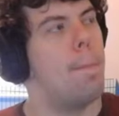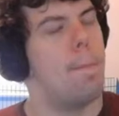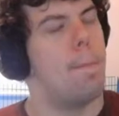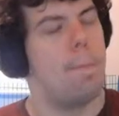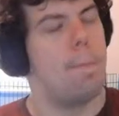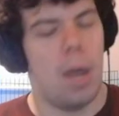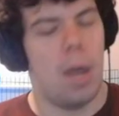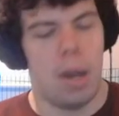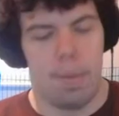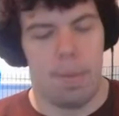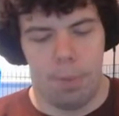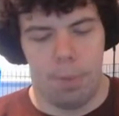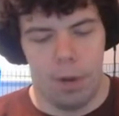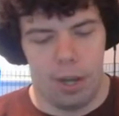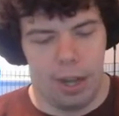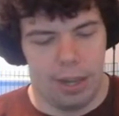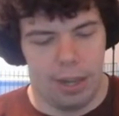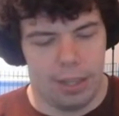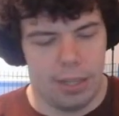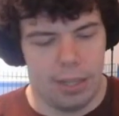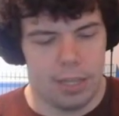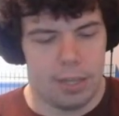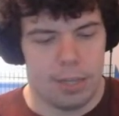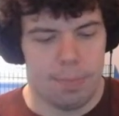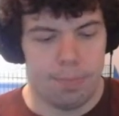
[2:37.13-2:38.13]
better put
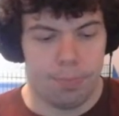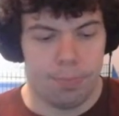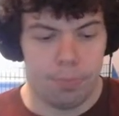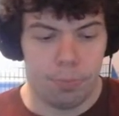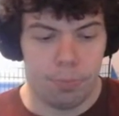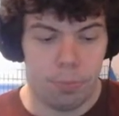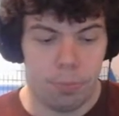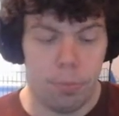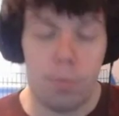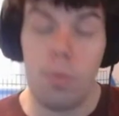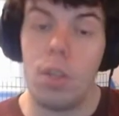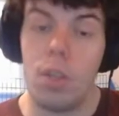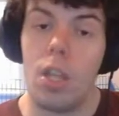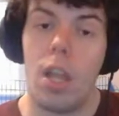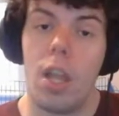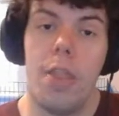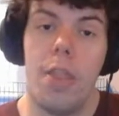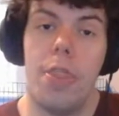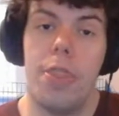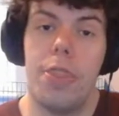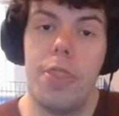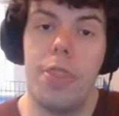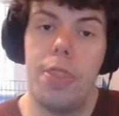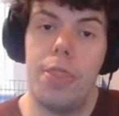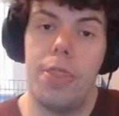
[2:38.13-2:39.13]
like this,
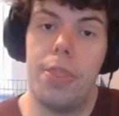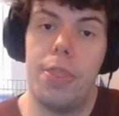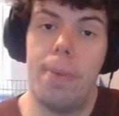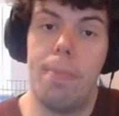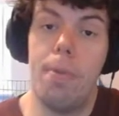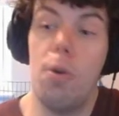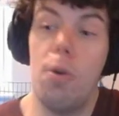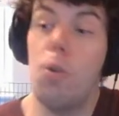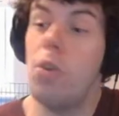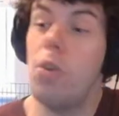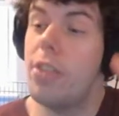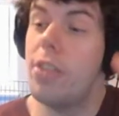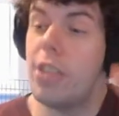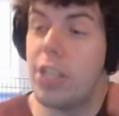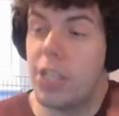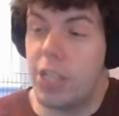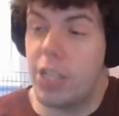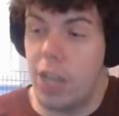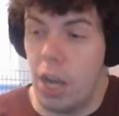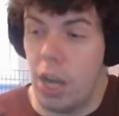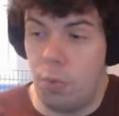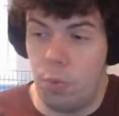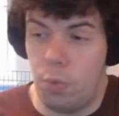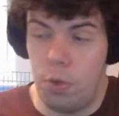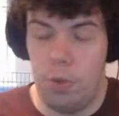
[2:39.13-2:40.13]
the moon and the
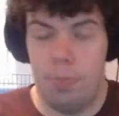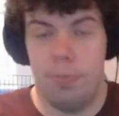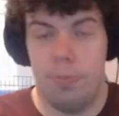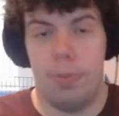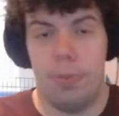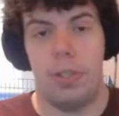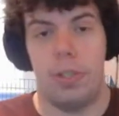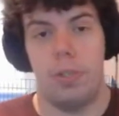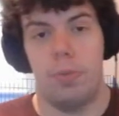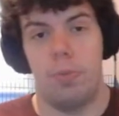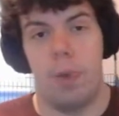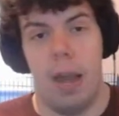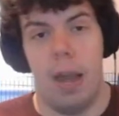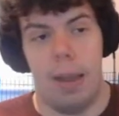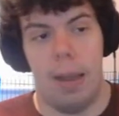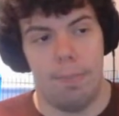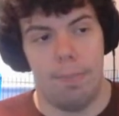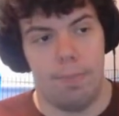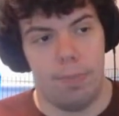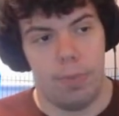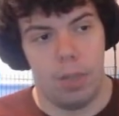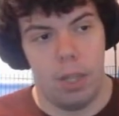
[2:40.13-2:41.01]
sun rooms, right?